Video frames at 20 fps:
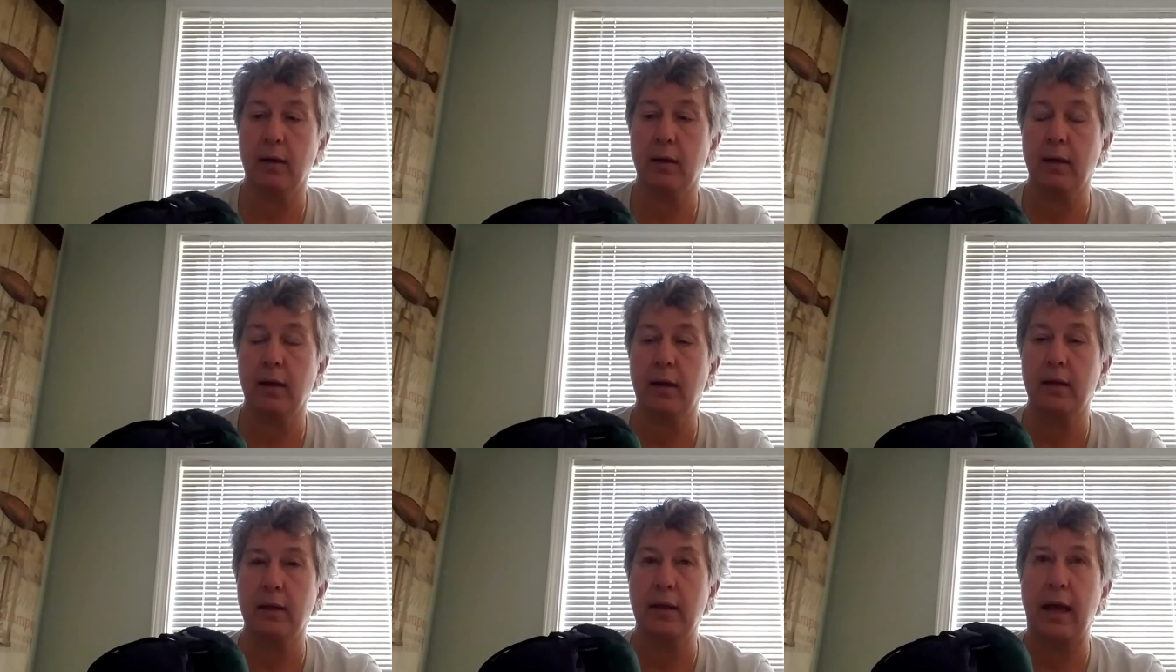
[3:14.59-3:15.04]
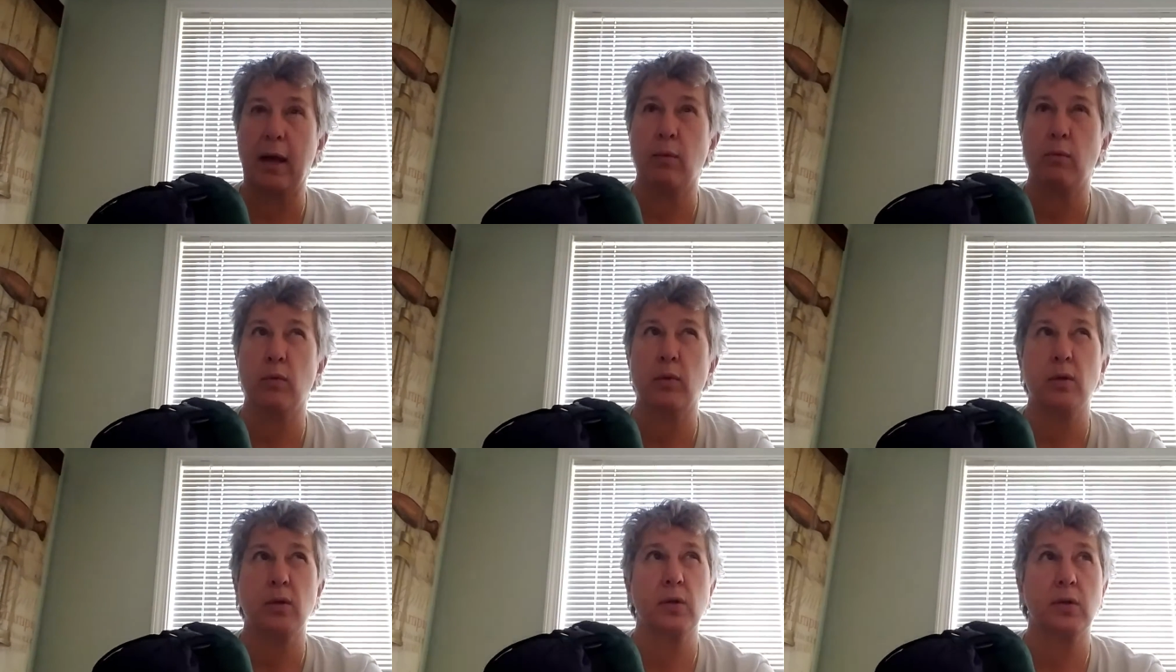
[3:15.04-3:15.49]
and
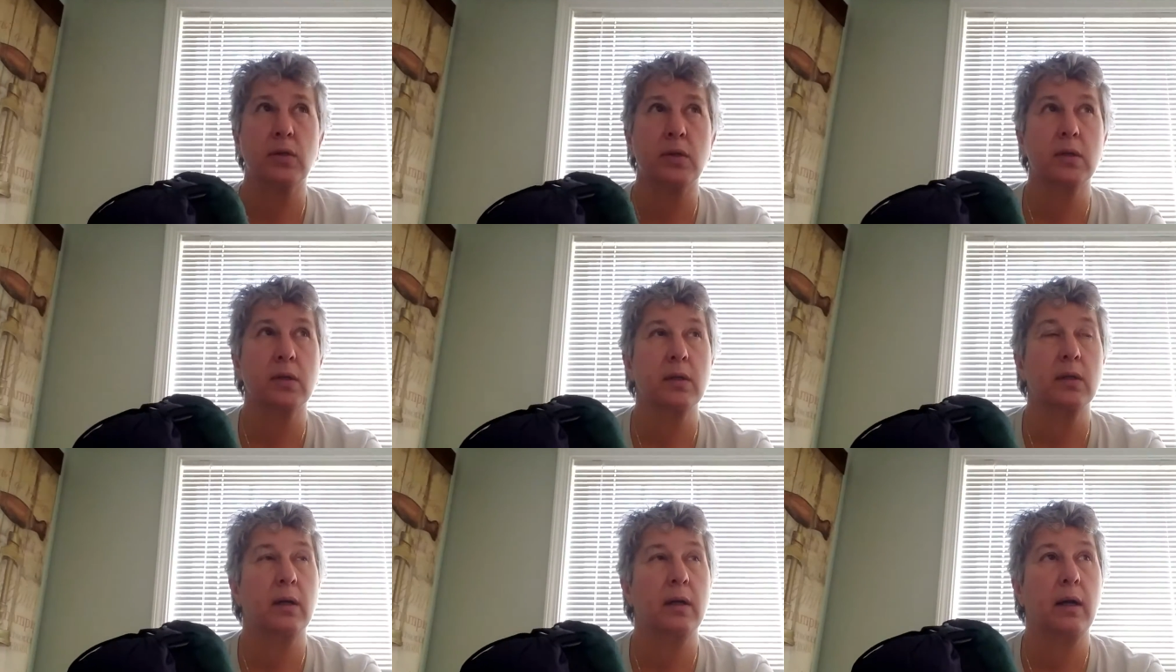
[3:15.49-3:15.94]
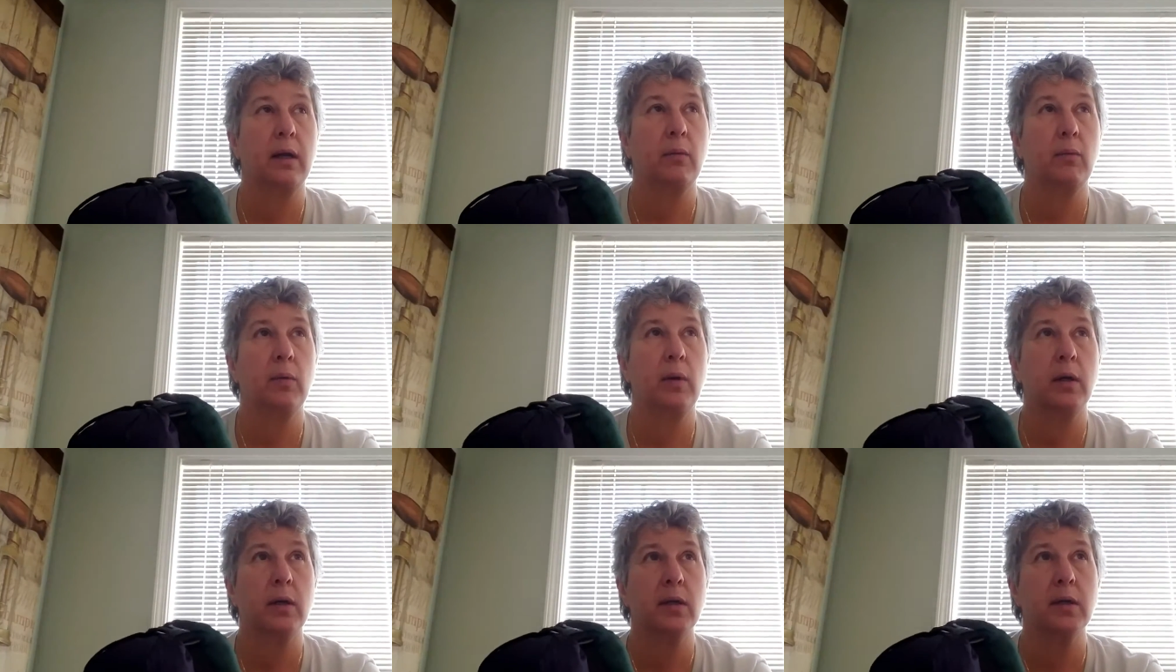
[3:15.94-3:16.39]
that was, I
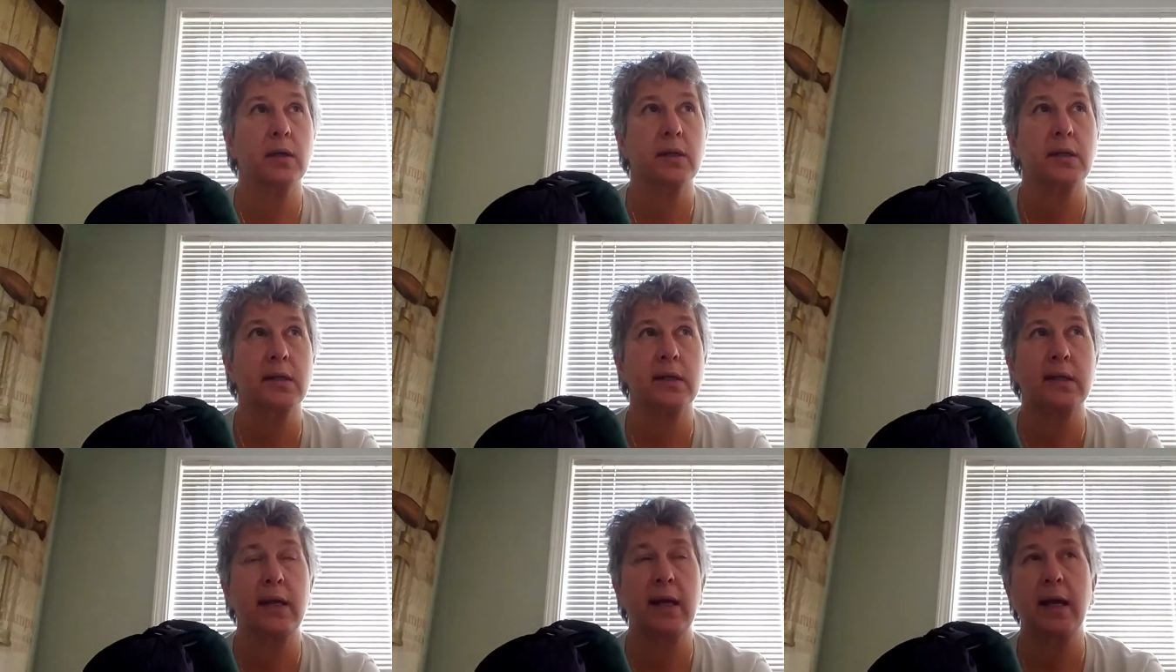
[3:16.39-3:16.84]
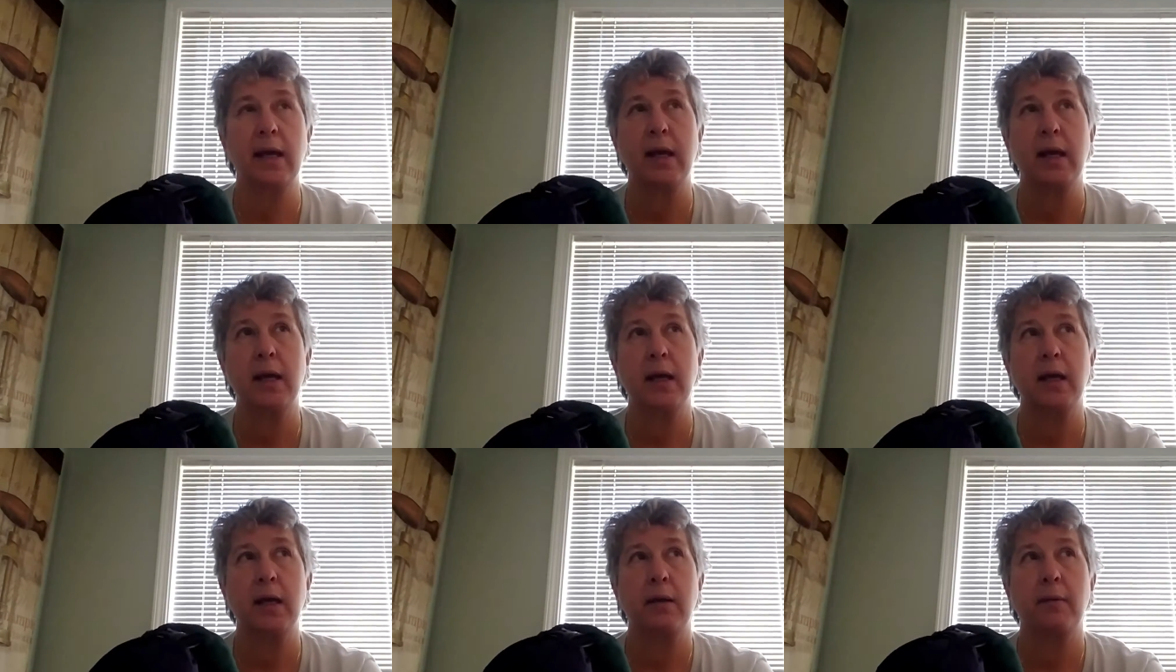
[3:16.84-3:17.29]
want to
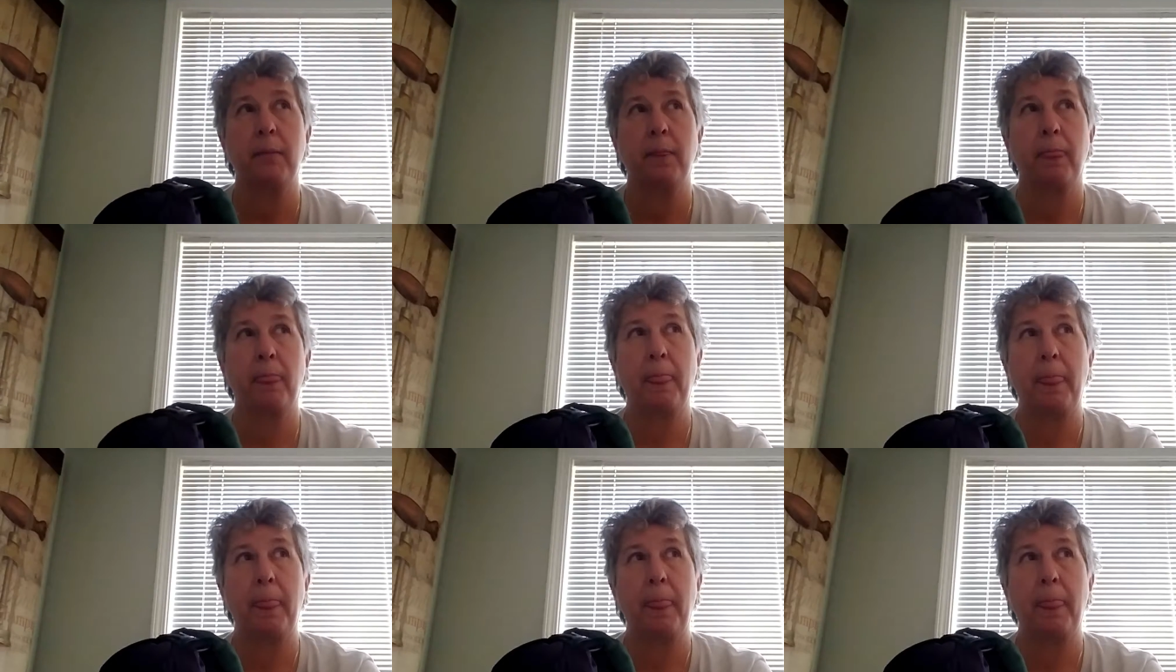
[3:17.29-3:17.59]
say,